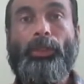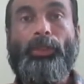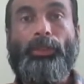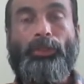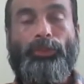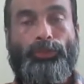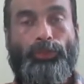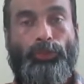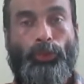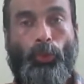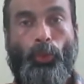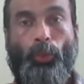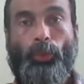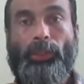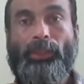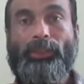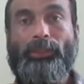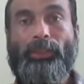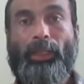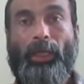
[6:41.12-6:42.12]

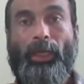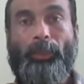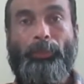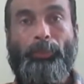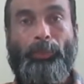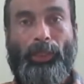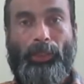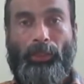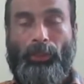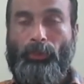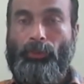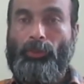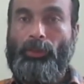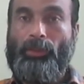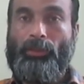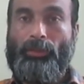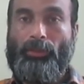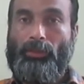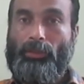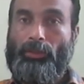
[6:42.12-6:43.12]
storing that
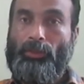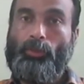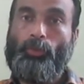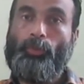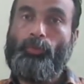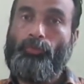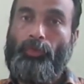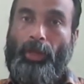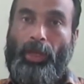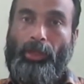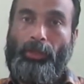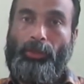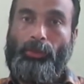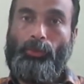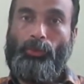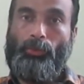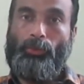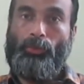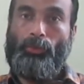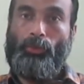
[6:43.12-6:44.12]
particular
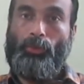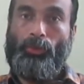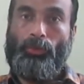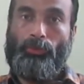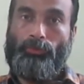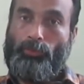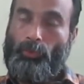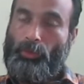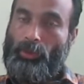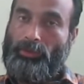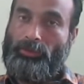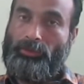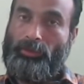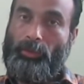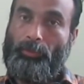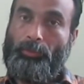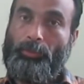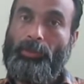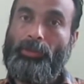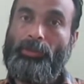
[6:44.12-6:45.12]
value. For
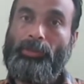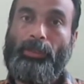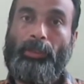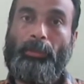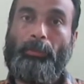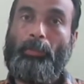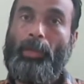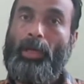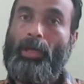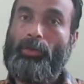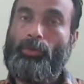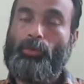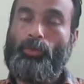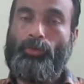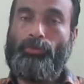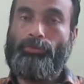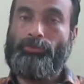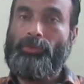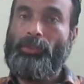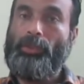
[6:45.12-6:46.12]
example, the mark
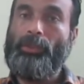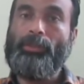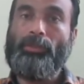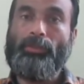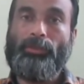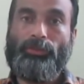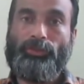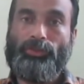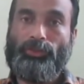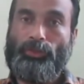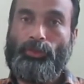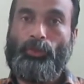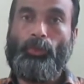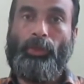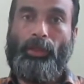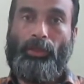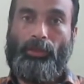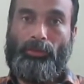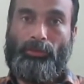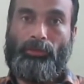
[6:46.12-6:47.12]
of the
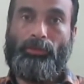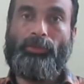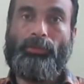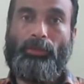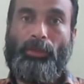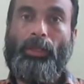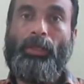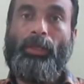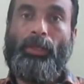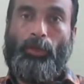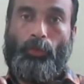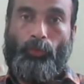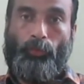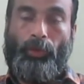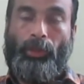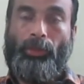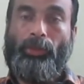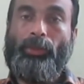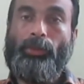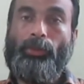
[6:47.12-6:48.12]
student.
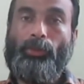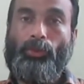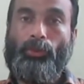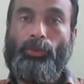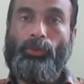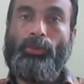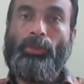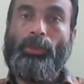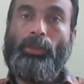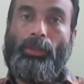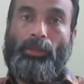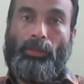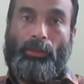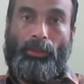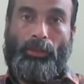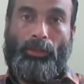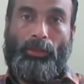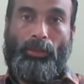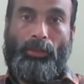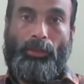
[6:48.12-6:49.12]
When you
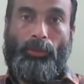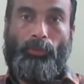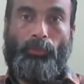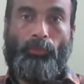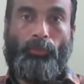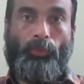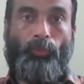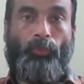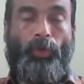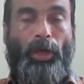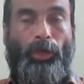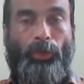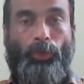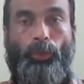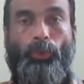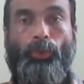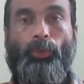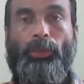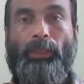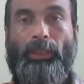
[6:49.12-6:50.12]
want
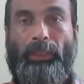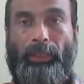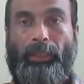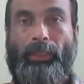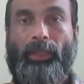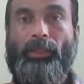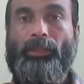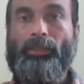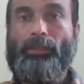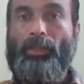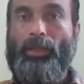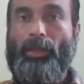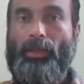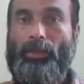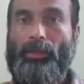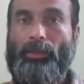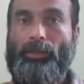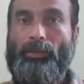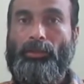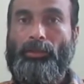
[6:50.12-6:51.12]
to create
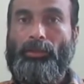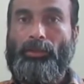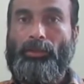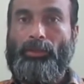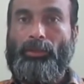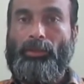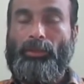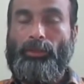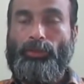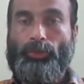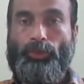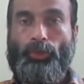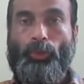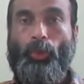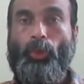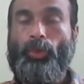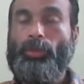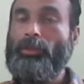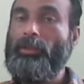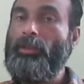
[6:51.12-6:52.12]
the
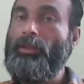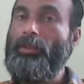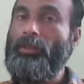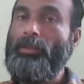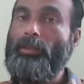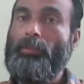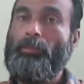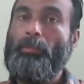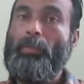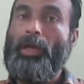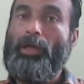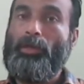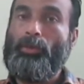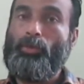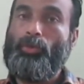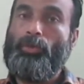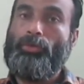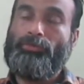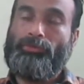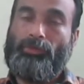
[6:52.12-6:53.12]
store the
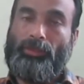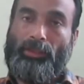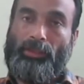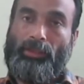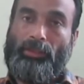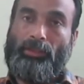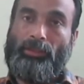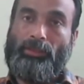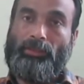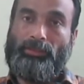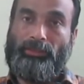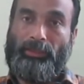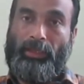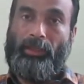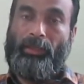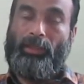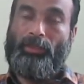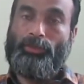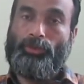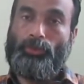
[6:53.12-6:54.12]
mark of the
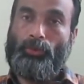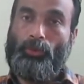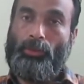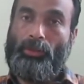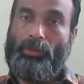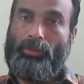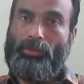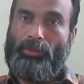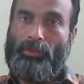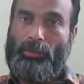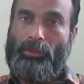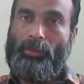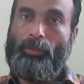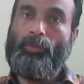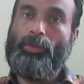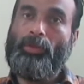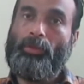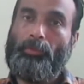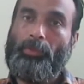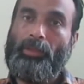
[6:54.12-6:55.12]
second student, it
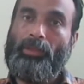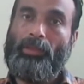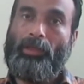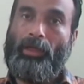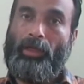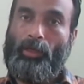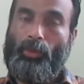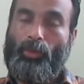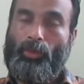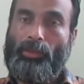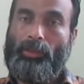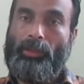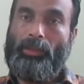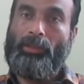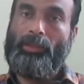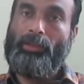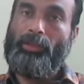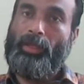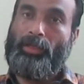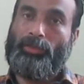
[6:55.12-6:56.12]
will be
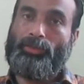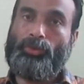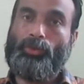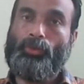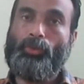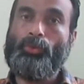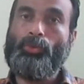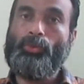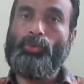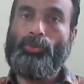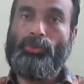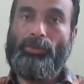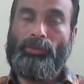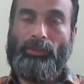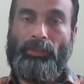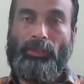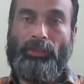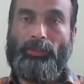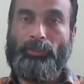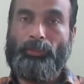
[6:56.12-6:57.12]
allotted next to
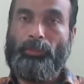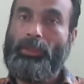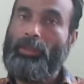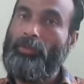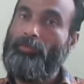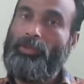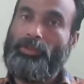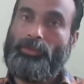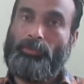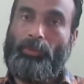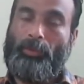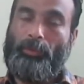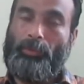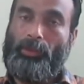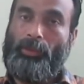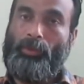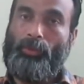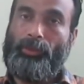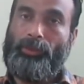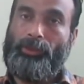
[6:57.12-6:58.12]
this previous
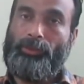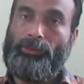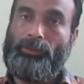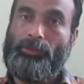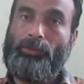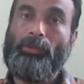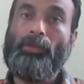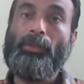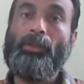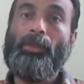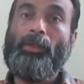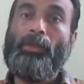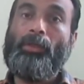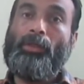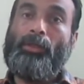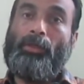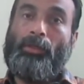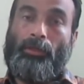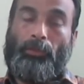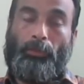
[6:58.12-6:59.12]
memory location.
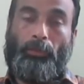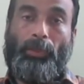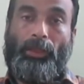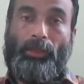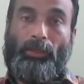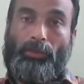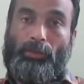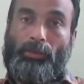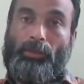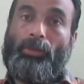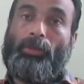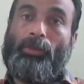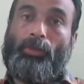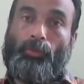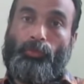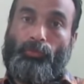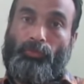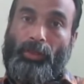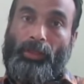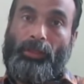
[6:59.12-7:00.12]
But
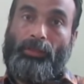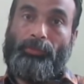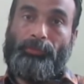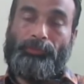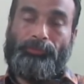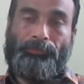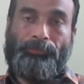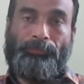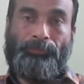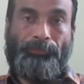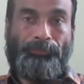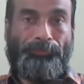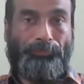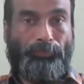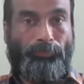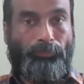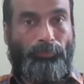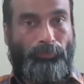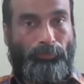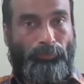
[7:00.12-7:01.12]
when
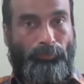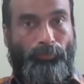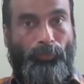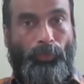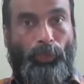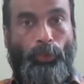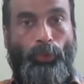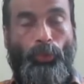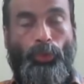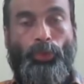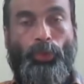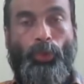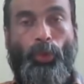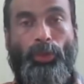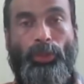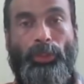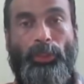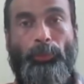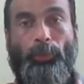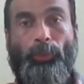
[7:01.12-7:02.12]
you
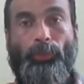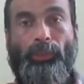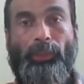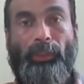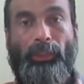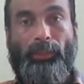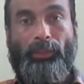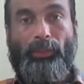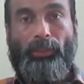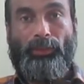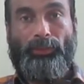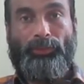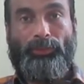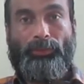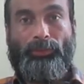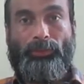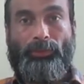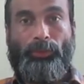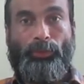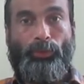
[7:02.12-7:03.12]
talk about linked list,
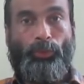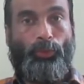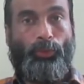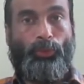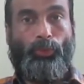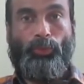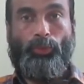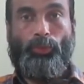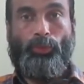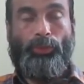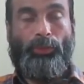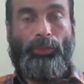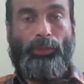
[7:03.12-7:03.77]
you